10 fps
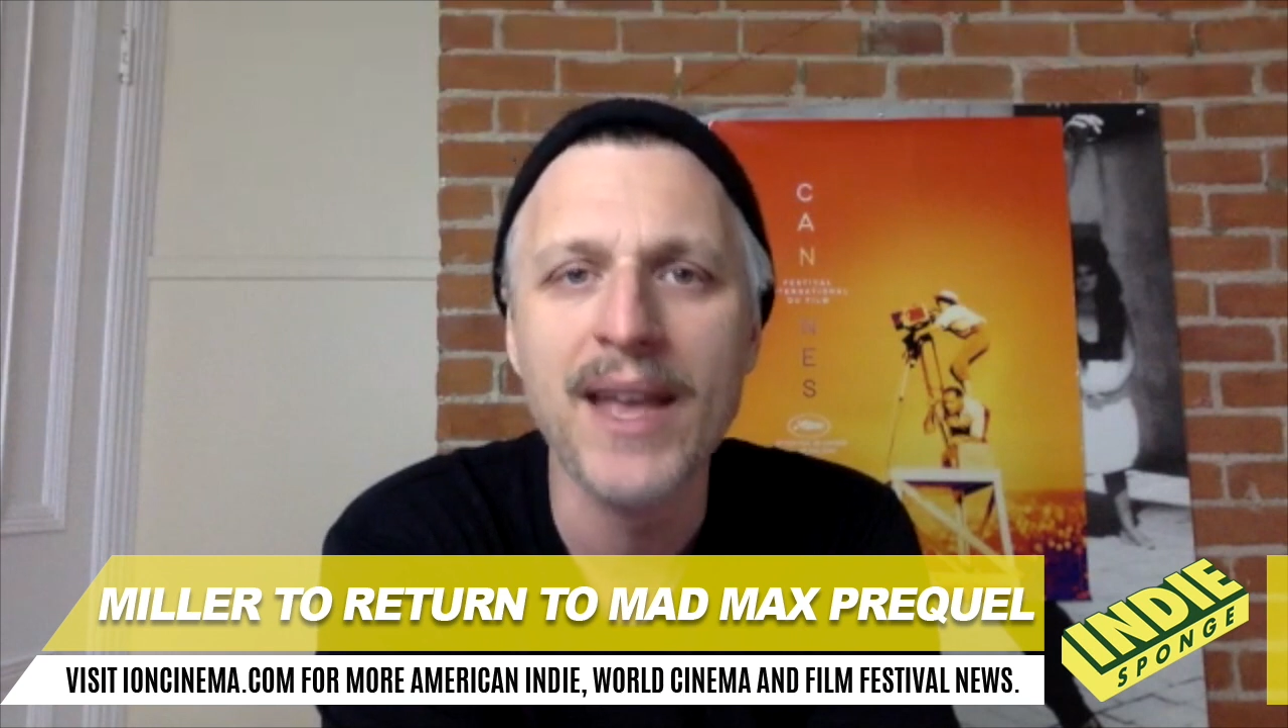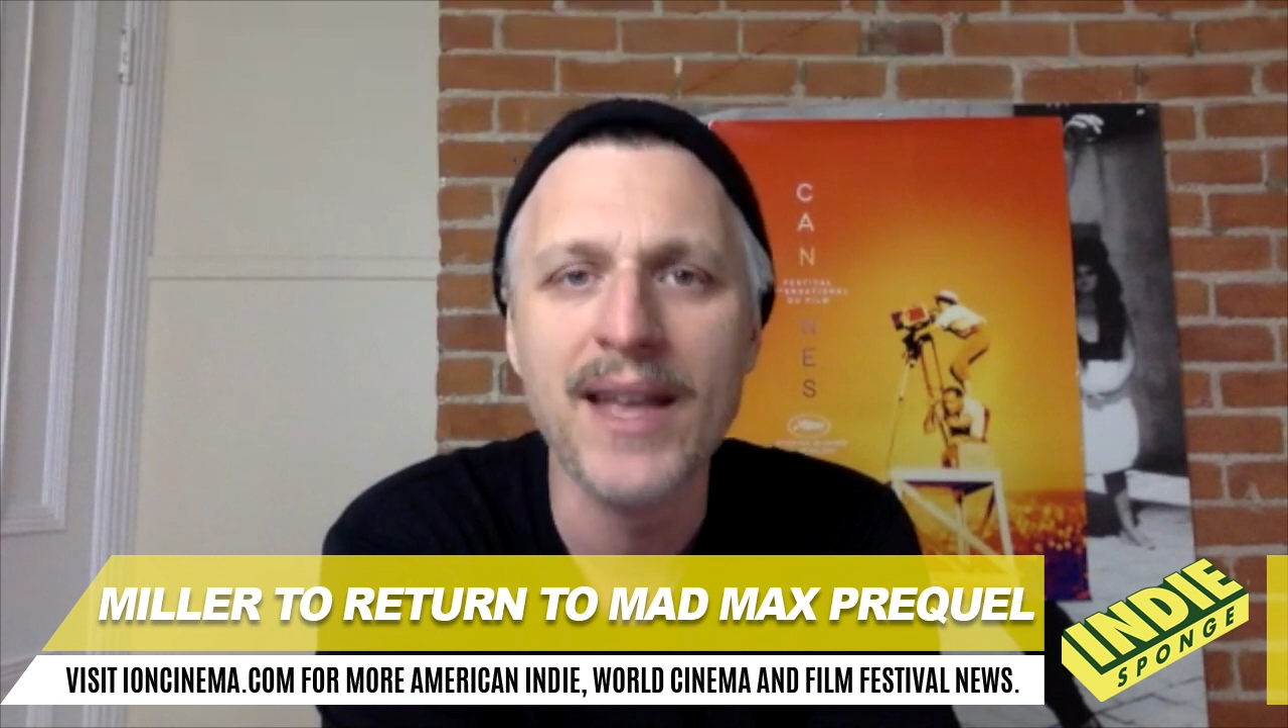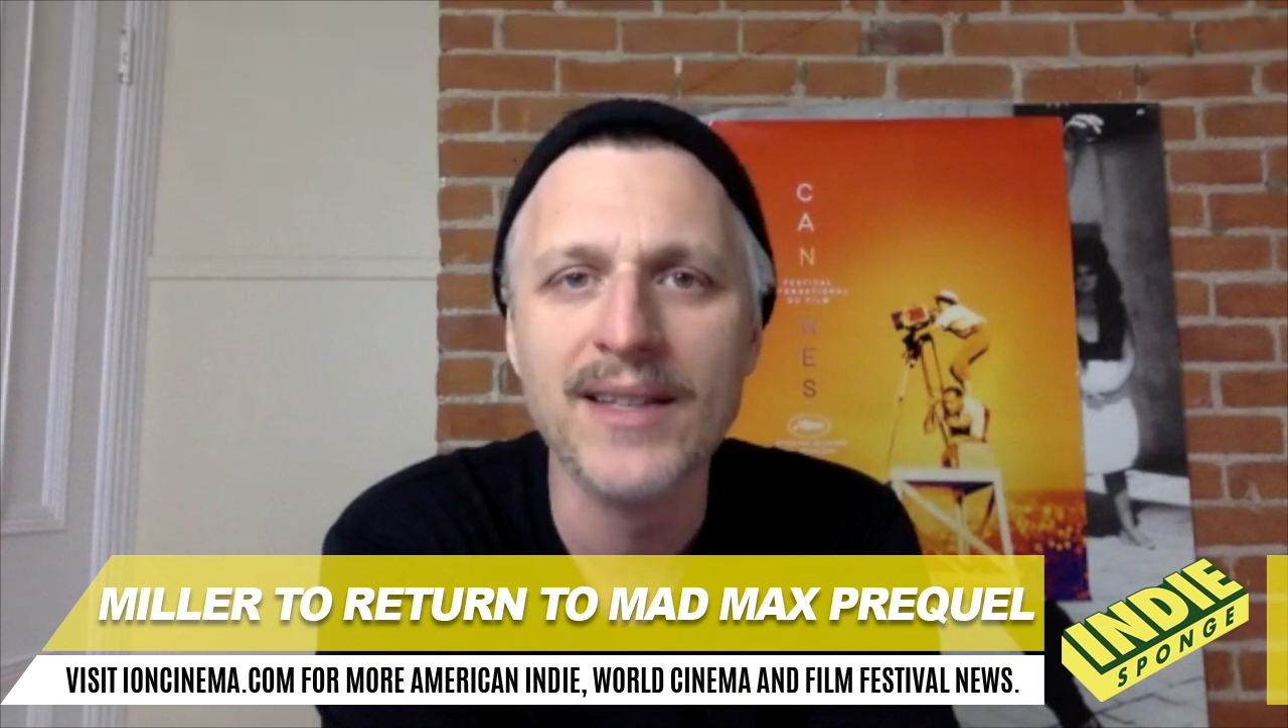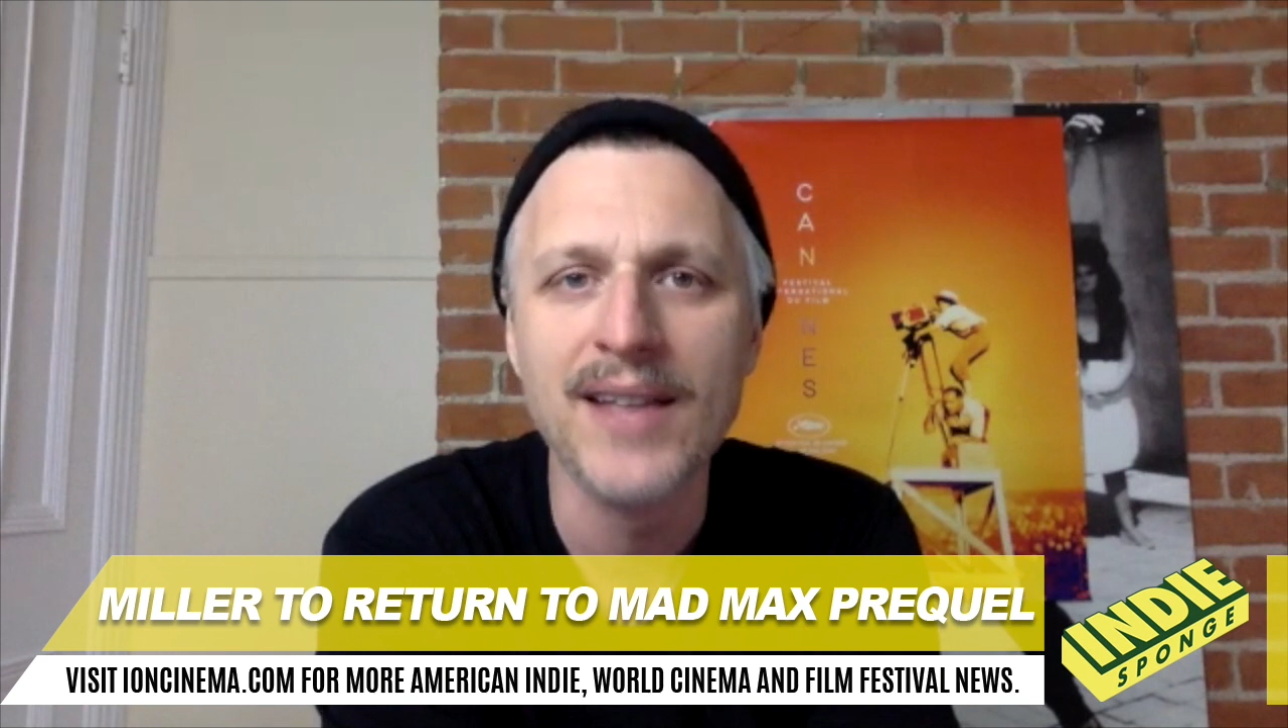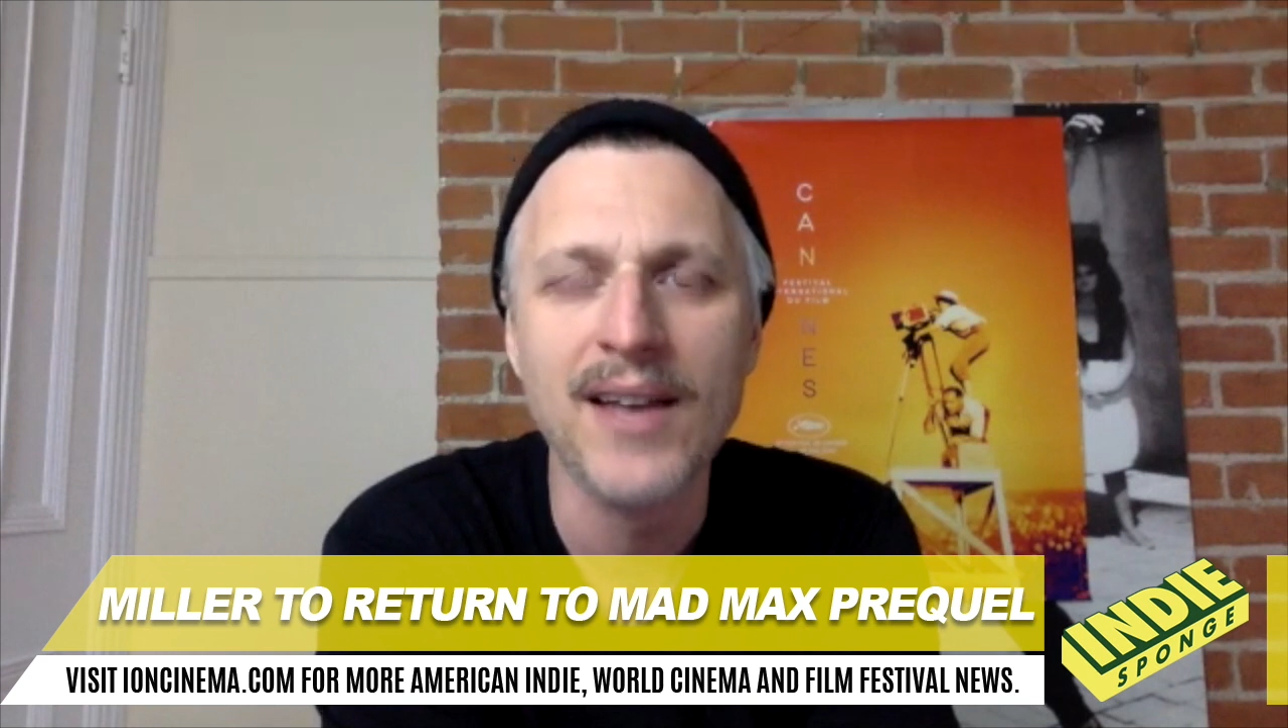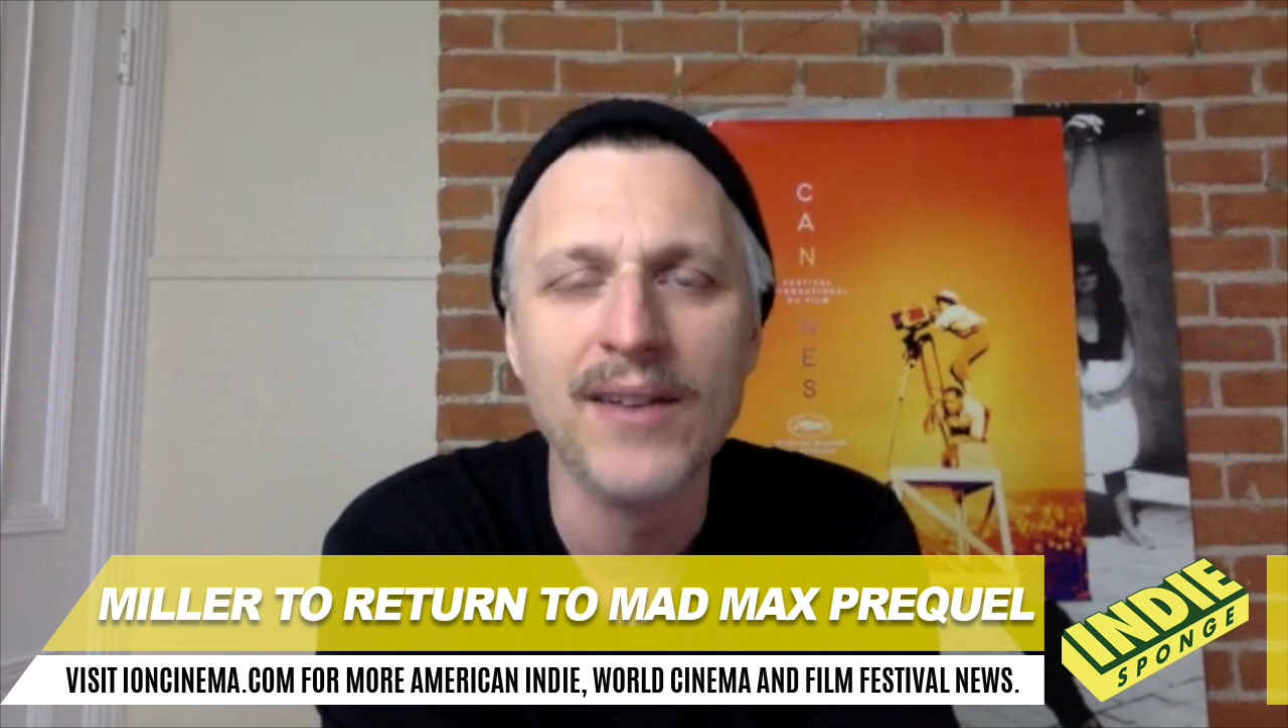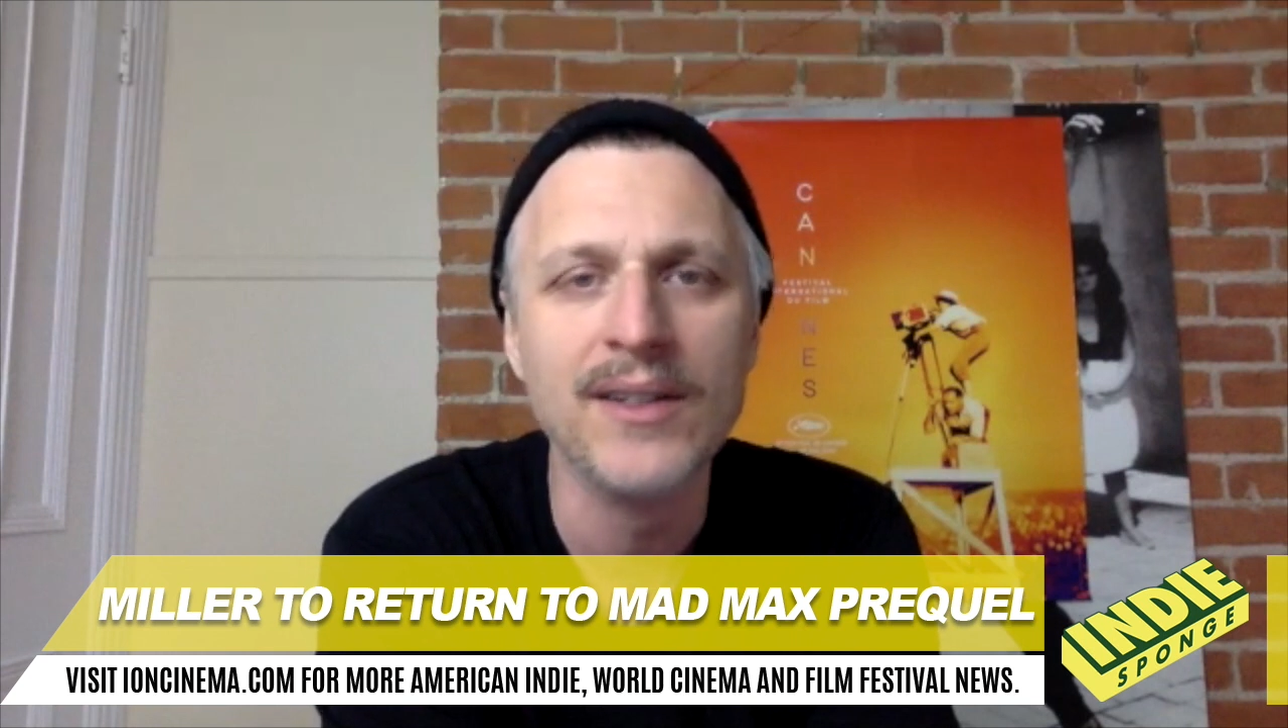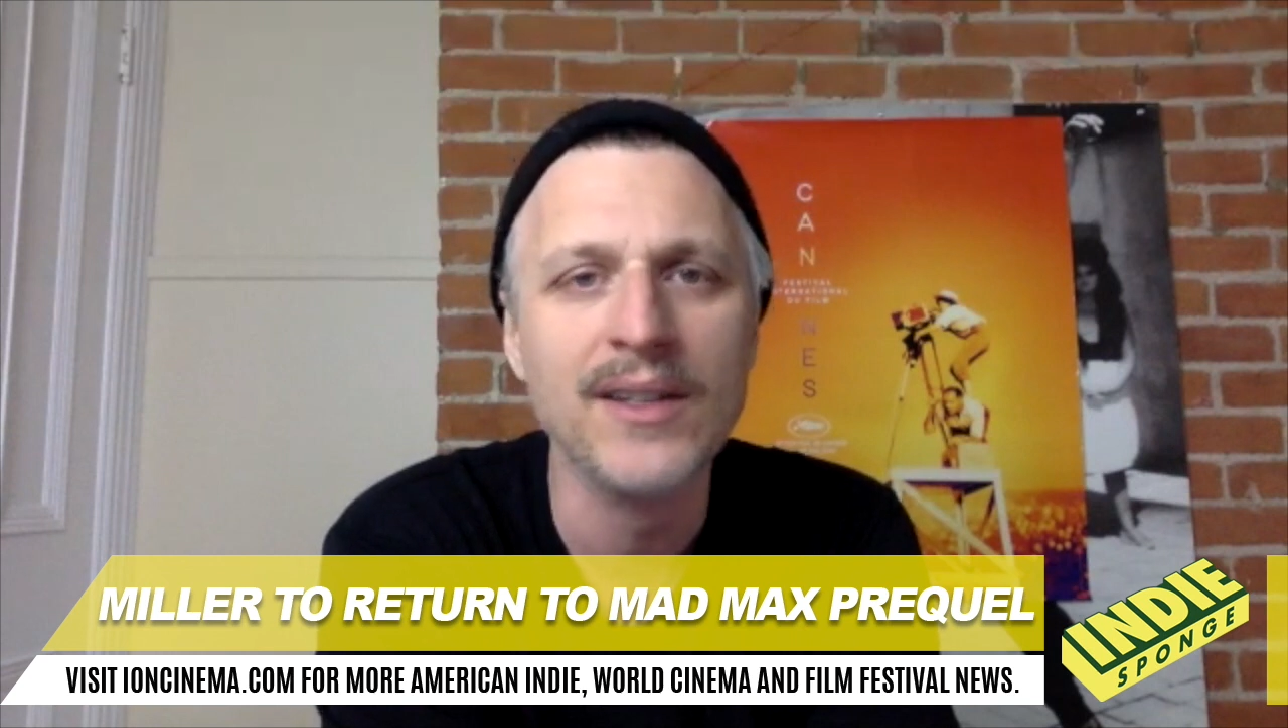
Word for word: pans out